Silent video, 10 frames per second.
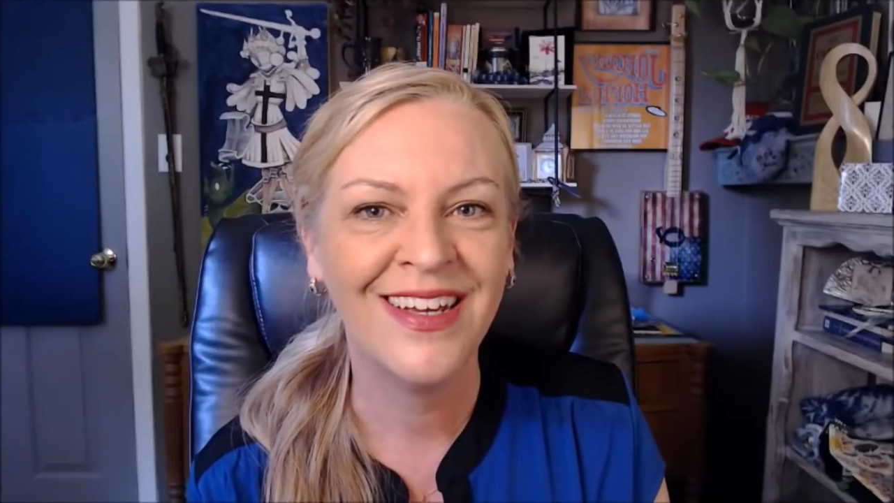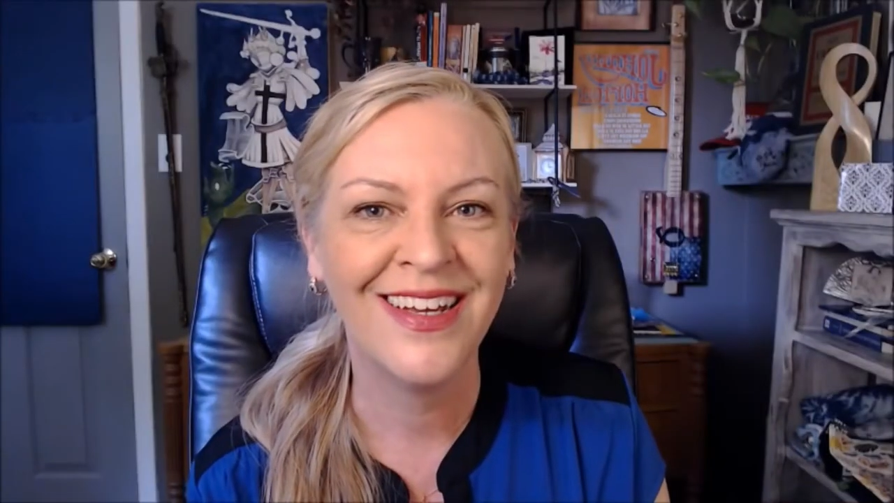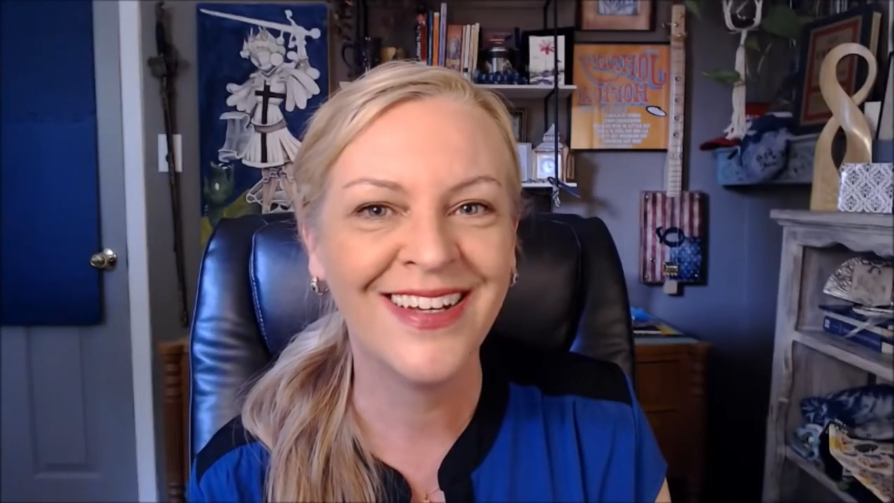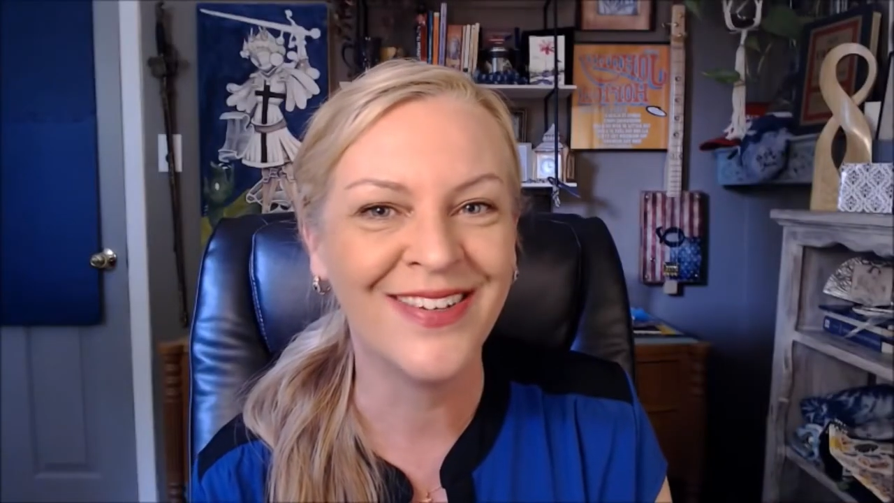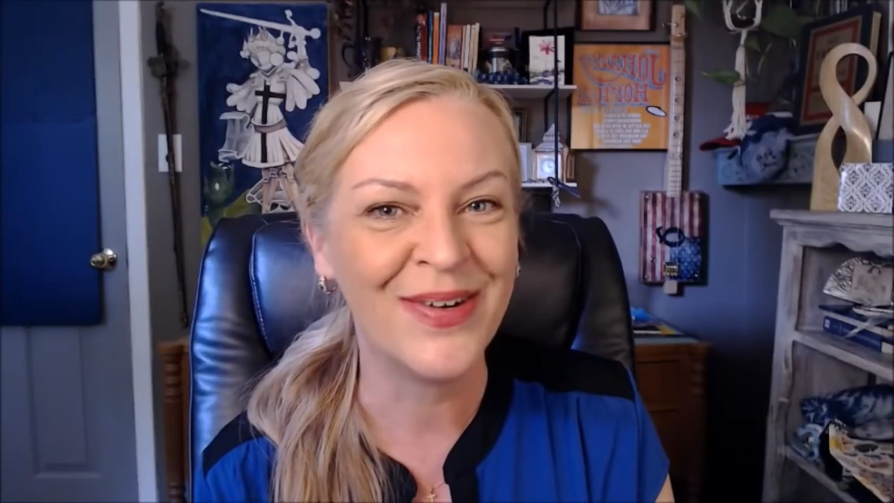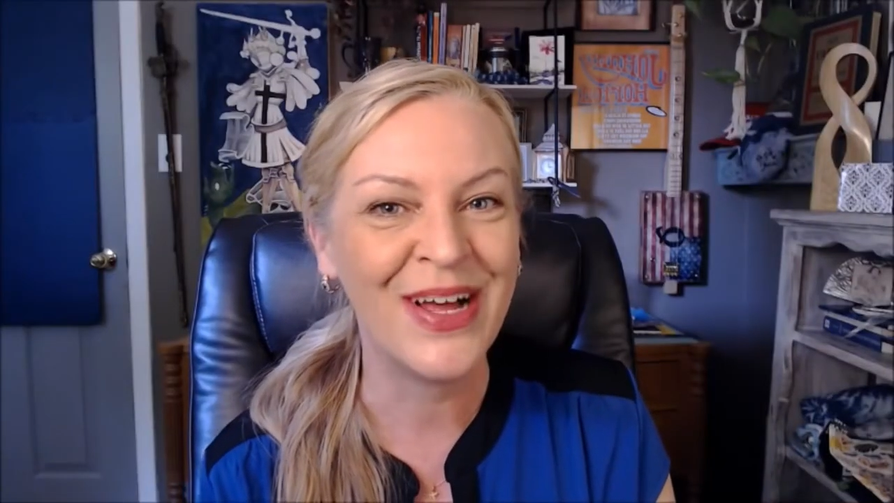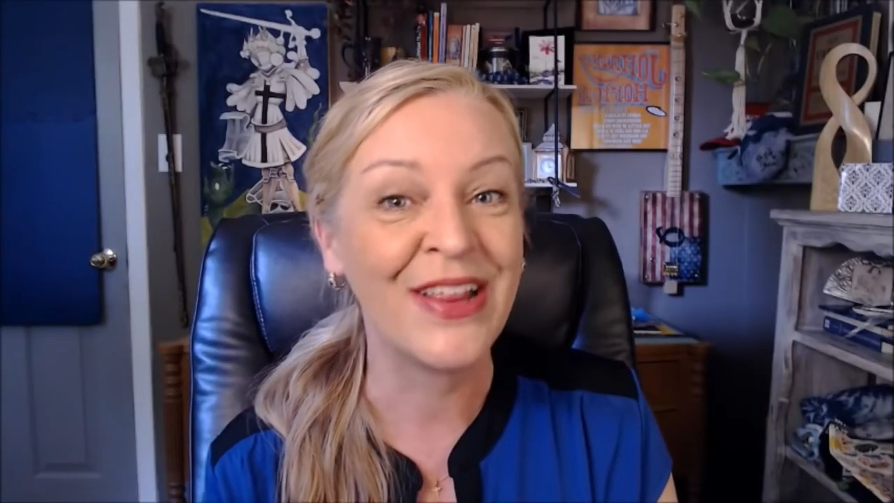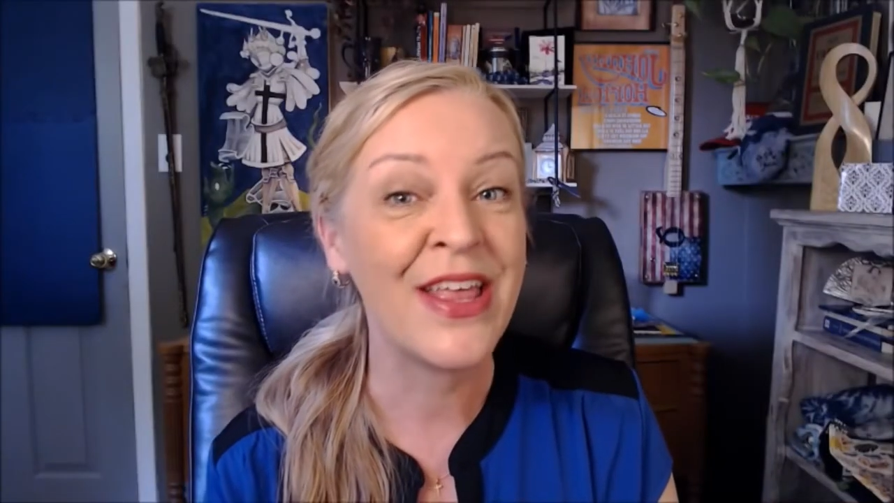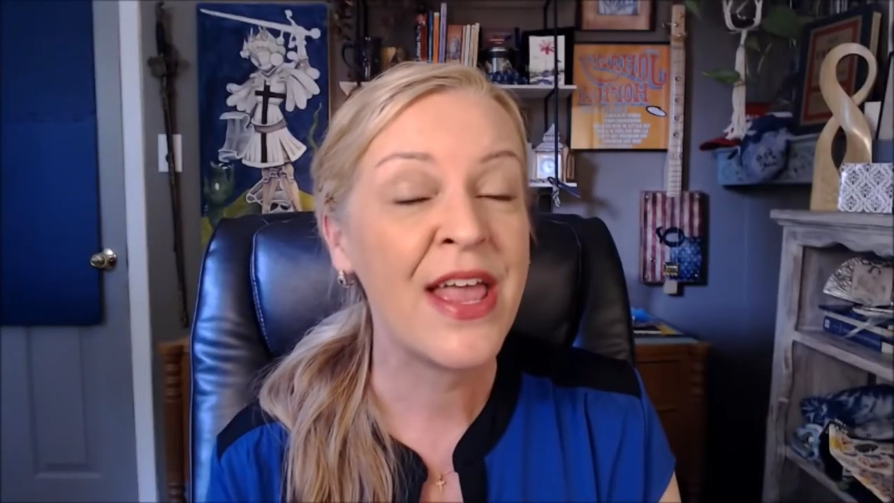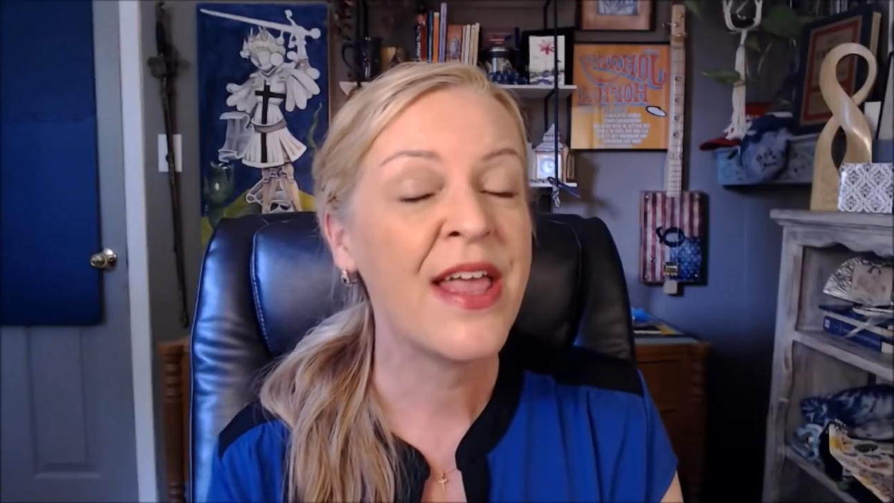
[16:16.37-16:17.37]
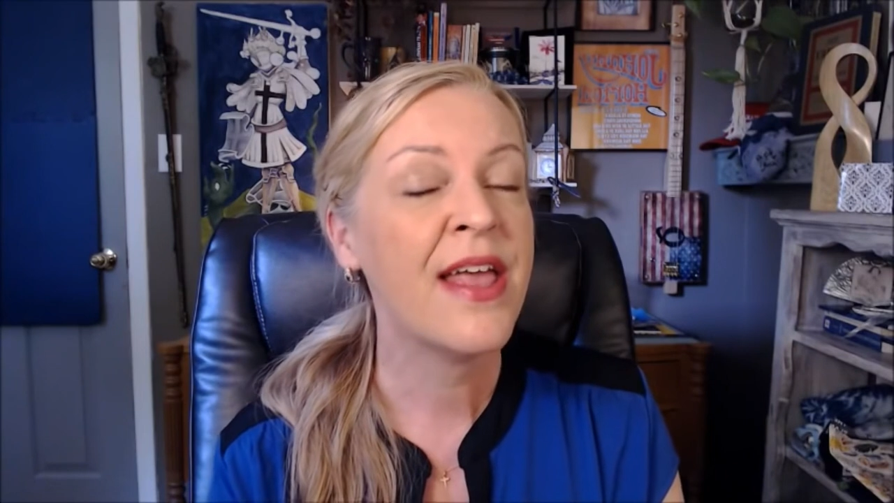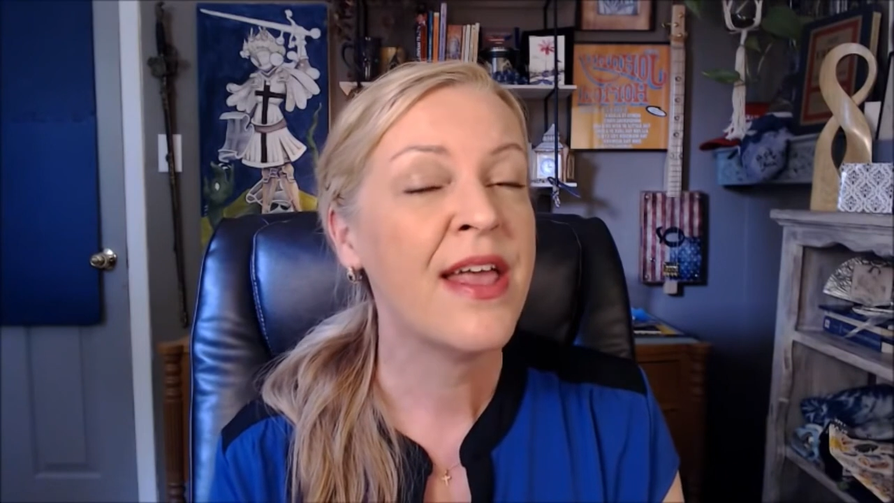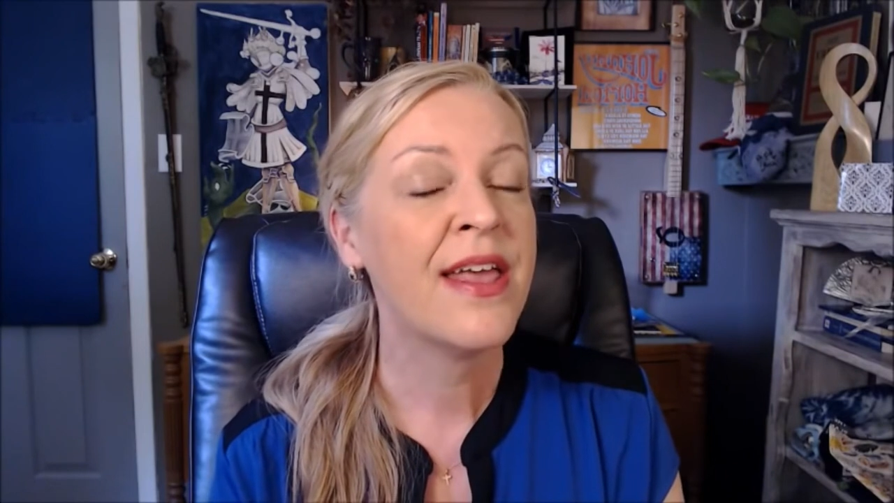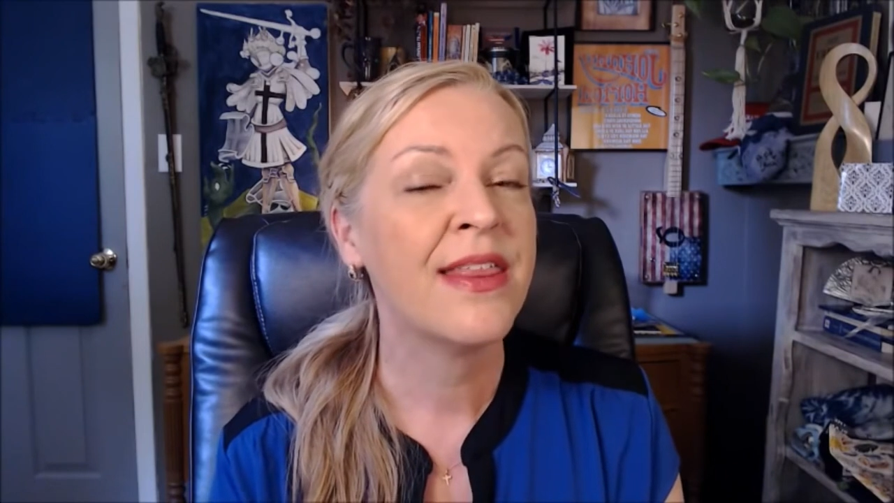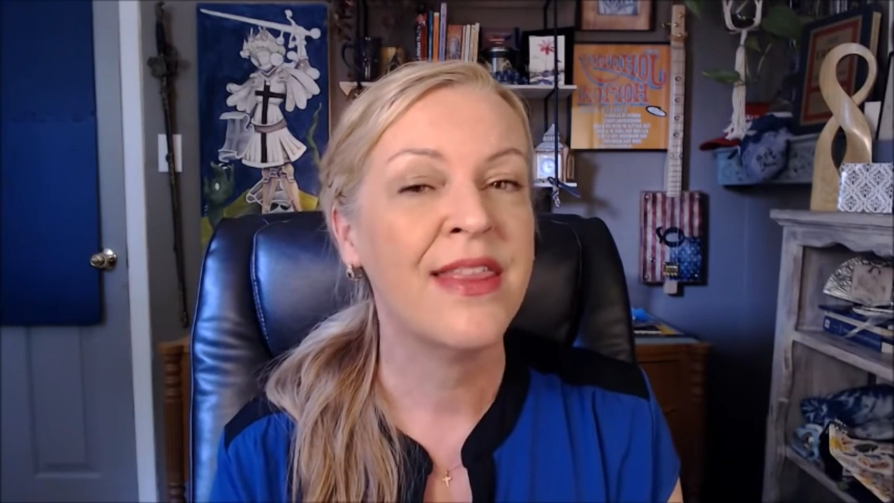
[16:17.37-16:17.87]
Well,
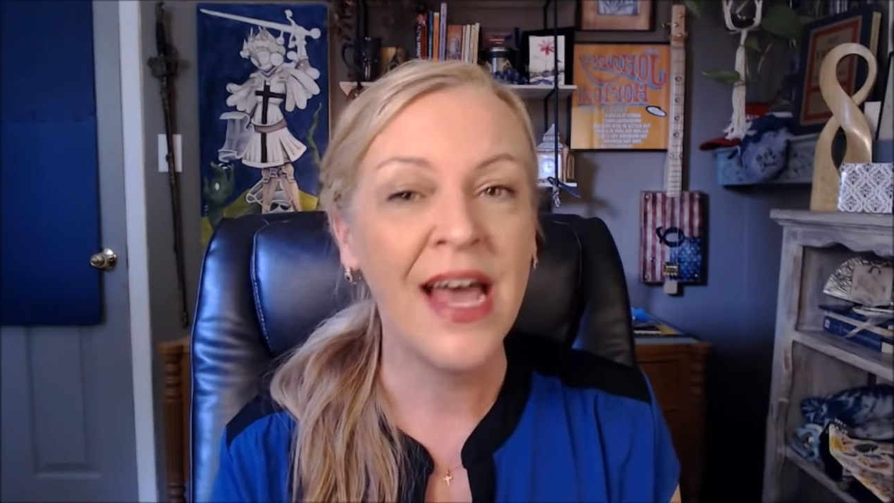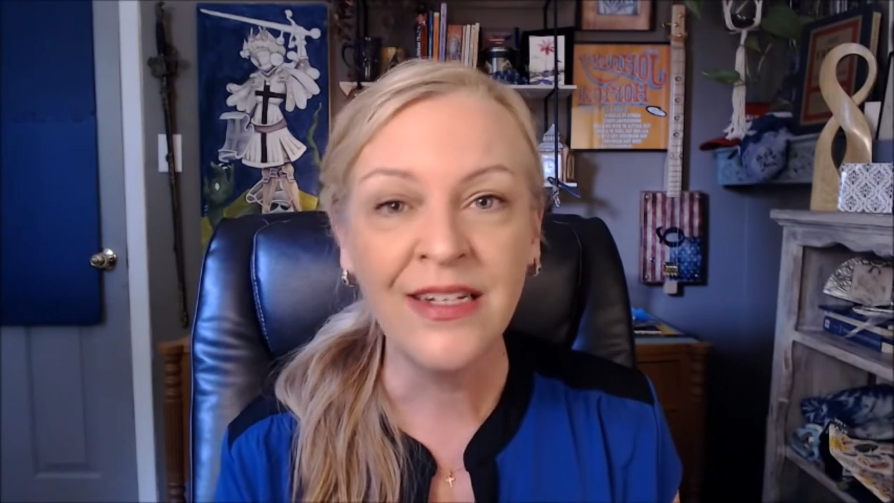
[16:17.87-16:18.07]
that